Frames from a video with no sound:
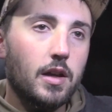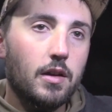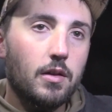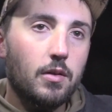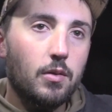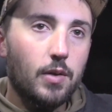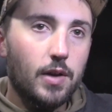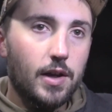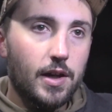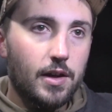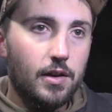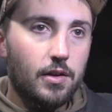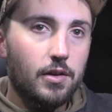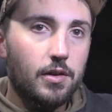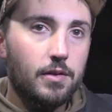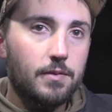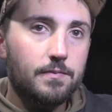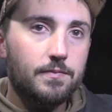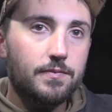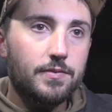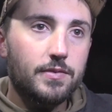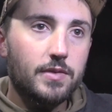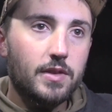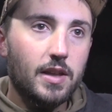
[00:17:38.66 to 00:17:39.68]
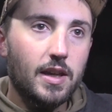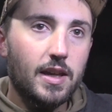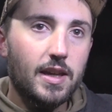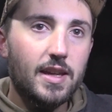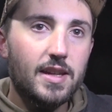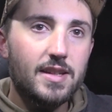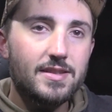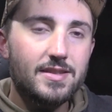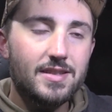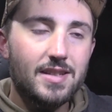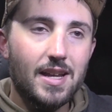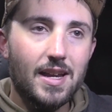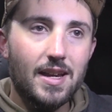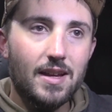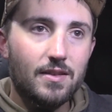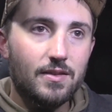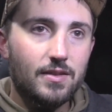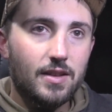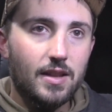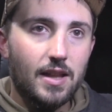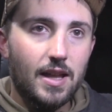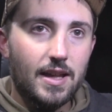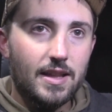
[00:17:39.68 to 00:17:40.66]
Well, it gets
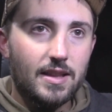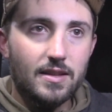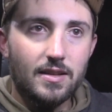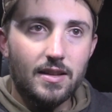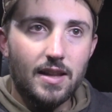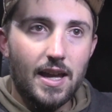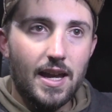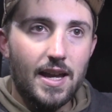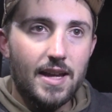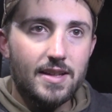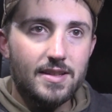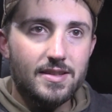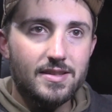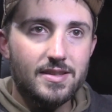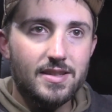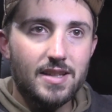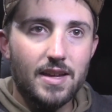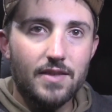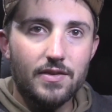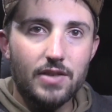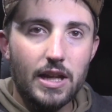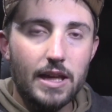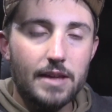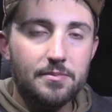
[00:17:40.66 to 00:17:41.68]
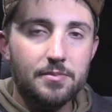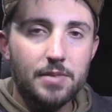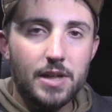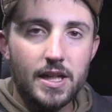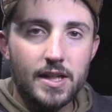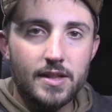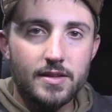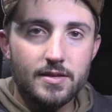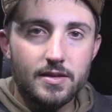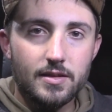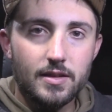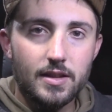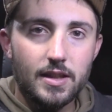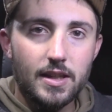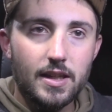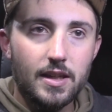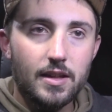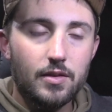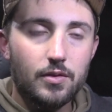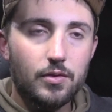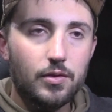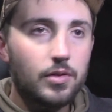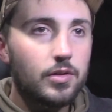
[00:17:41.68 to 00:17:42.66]
down to like the last 7-8 minutes of
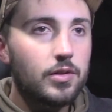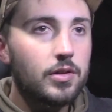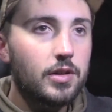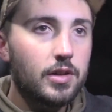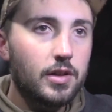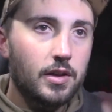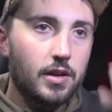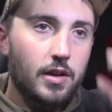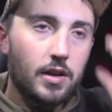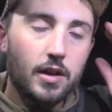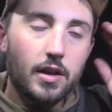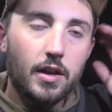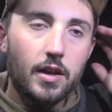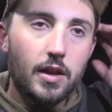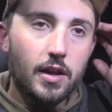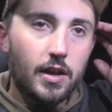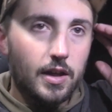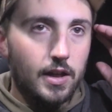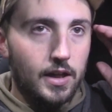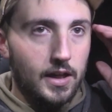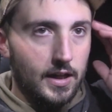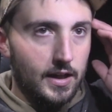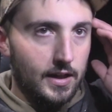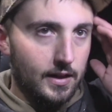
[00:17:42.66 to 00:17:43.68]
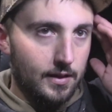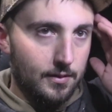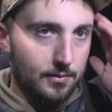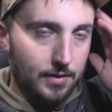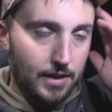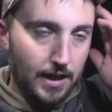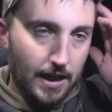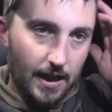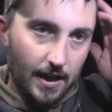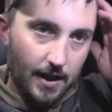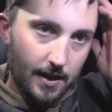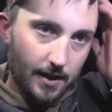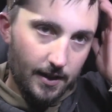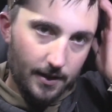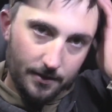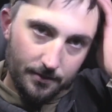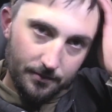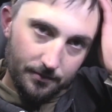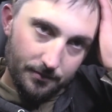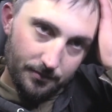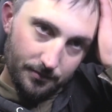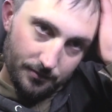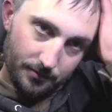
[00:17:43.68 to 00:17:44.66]
legal, and I'm kind
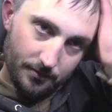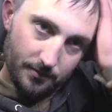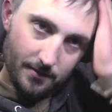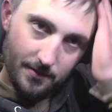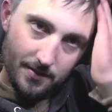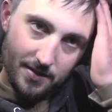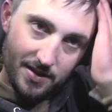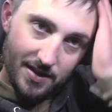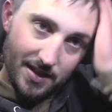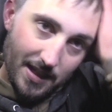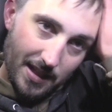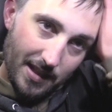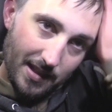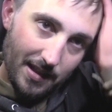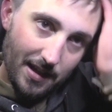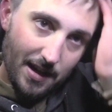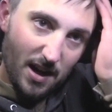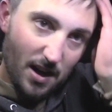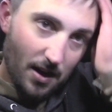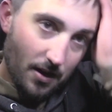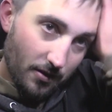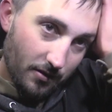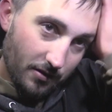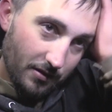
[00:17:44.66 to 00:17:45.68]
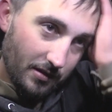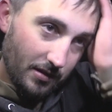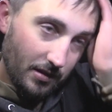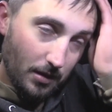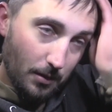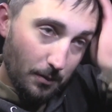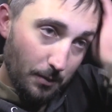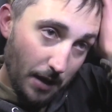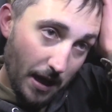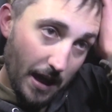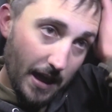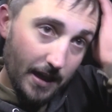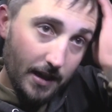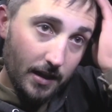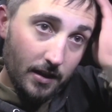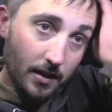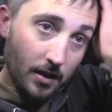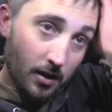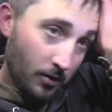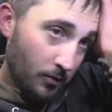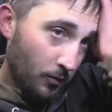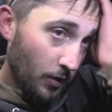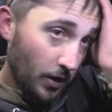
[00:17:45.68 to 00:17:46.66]
of sitting there
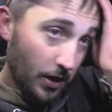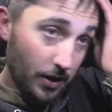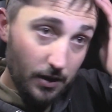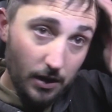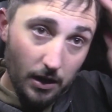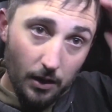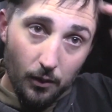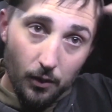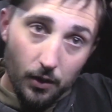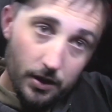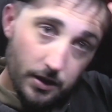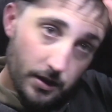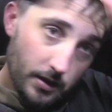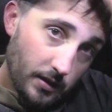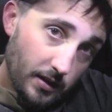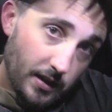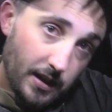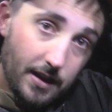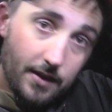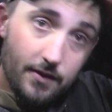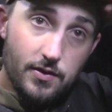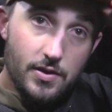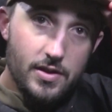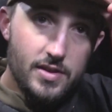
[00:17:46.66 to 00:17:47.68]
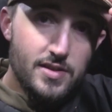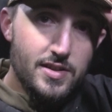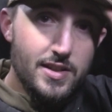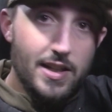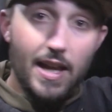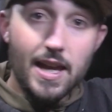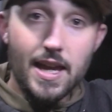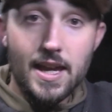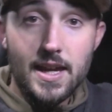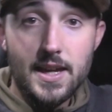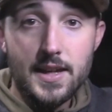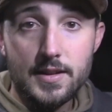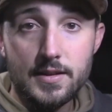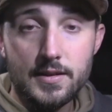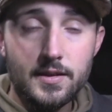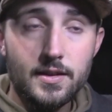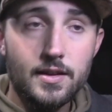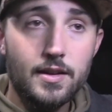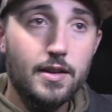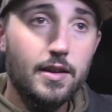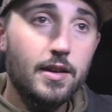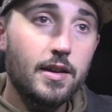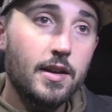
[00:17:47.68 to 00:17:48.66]
debating on whether I wanted to leave the stand,
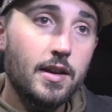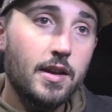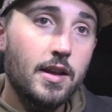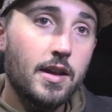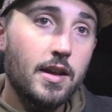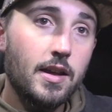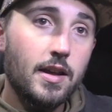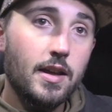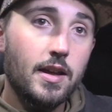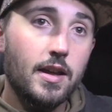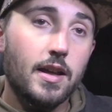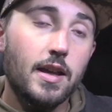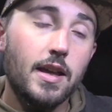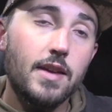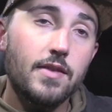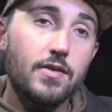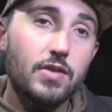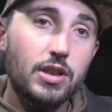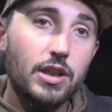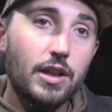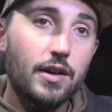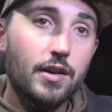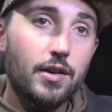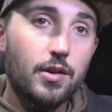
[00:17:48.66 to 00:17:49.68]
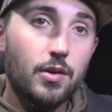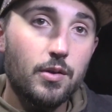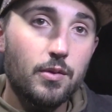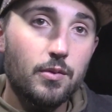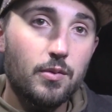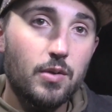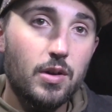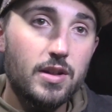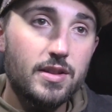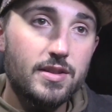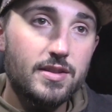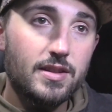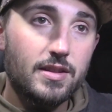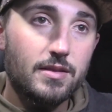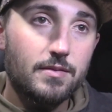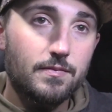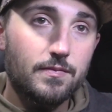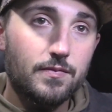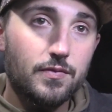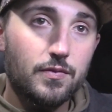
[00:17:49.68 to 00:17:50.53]
even though it wasn't